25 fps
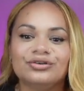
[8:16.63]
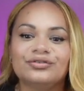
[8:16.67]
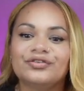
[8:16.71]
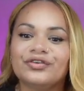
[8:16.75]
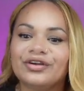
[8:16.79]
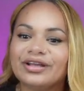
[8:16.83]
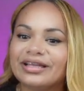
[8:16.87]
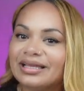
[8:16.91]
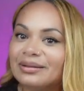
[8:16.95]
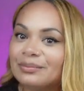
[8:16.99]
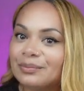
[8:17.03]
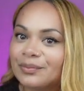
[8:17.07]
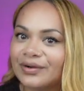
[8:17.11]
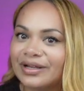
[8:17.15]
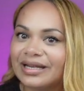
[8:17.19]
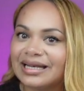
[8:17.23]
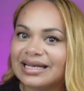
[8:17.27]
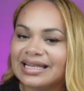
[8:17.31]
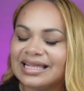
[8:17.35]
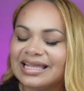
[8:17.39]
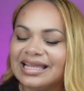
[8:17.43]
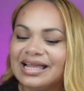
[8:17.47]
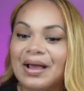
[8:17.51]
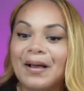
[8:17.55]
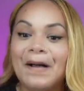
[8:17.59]
freaking
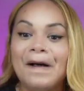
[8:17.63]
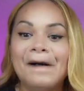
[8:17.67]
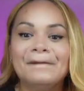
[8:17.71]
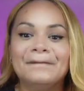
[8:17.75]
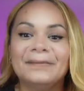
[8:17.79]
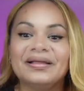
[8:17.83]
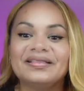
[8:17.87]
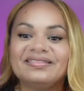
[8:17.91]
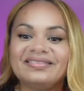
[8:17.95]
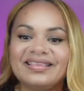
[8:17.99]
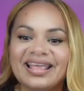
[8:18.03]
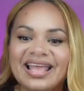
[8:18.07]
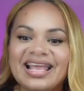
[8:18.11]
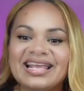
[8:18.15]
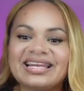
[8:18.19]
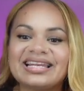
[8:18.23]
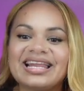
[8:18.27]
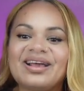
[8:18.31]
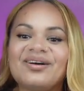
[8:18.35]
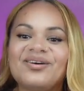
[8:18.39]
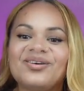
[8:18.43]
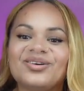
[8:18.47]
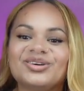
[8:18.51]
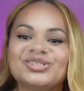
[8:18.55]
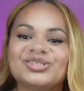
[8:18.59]
pretty. But then
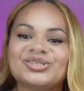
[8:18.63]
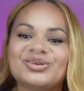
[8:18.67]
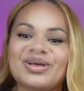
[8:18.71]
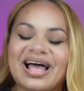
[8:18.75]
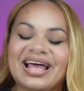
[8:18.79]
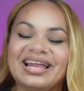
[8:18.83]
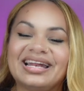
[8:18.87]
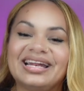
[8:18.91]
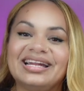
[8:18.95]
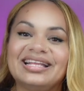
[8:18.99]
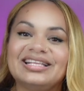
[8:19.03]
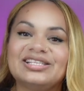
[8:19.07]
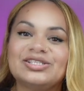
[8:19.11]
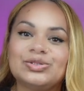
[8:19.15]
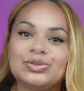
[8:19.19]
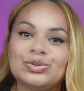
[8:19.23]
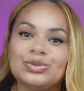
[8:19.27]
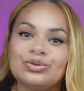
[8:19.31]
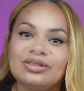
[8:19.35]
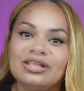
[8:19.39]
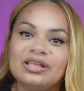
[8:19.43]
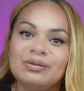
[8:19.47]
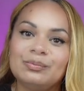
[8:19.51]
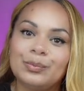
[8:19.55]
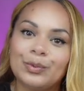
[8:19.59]
I also added it
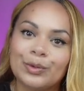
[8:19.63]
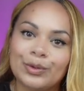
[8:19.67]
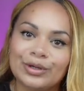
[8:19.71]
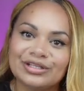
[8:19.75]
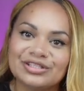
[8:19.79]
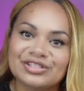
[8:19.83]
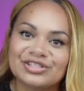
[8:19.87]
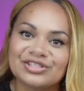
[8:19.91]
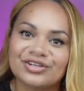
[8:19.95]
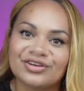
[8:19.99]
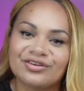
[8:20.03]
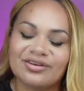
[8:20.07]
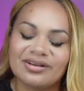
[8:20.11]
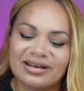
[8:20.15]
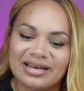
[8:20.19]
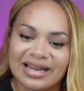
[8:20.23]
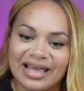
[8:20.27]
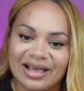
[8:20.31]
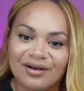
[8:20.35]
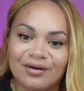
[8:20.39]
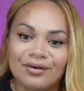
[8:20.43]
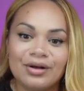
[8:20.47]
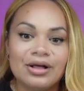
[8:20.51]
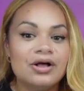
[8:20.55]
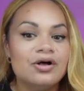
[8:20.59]
to the pointer
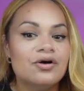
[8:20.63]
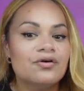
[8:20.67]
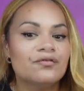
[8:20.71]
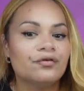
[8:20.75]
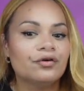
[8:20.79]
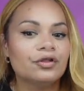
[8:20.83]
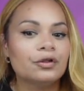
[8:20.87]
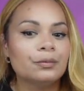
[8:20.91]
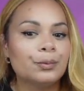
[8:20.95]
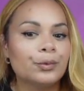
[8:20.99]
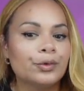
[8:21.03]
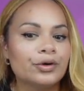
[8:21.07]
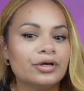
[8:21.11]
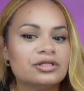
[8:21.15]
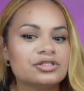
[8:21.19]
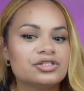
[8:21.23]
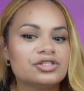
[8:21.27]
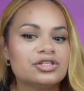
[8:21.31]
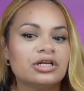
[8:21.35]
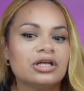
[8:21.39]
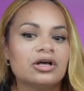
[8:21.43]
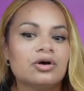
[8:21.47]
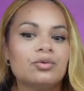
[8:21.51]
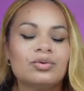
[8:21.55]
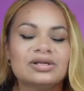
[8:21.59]
nail. For the
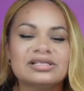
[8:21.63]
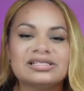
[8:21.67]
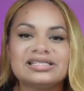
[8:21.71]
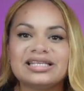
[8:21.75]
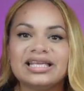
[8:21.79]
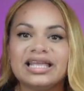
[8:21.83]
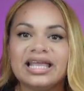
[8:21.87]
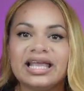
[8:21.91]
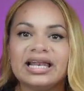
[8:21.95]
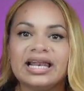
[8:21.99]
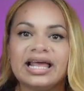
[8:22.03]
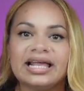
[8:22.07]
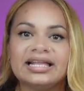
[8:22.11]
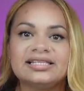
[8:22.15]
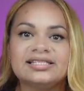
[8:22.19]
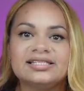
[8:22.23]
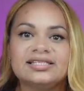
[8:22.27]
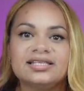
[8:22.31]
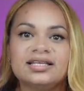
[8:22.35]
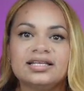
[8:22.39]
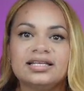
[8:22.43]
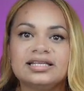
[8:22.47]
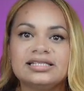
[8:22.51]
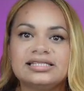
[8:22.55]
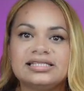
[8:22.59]
pointer nail, once again, I
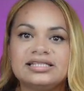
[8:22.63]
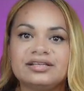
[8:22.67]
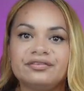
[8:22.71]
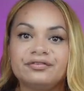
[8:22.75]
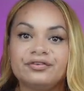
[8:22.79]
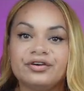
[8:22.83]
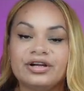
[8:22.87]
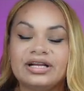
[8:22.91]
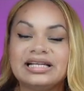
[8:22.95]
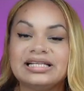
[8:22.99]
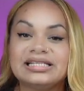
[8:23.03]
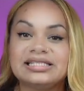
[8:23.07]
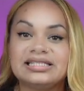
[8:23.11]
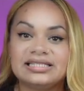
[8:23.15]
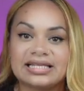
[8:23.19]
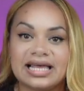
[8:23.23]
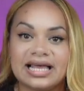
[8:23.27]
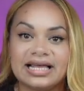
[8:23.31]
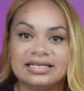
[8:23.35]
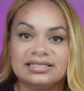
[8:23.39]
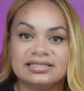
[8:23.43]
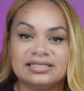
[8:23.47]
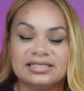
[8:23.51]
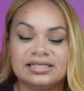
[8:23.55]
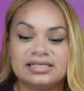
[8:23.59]
took different
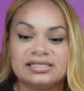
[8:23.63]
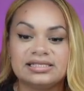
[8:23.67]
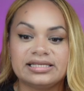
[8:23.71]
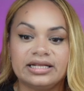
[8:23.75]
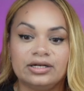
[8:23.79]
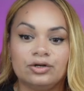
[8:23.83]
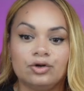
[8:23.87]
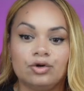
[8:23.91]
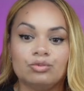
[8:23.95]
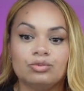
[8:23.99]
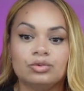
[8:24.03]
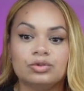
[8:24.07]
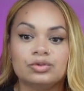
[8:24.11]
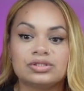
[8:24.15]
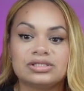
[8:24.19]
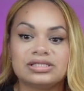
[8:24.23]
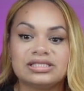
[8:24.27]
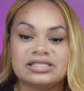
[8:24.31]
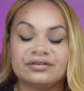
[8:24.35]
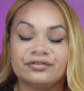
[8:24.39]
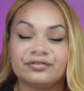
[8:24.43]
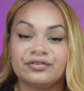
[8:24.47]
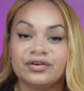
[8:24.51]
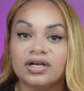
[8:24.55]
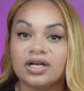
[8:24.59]
sizes and almost
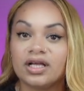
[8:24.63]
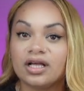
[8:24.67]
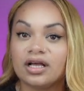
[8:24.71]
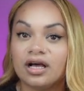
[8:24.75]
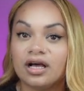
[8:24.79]
different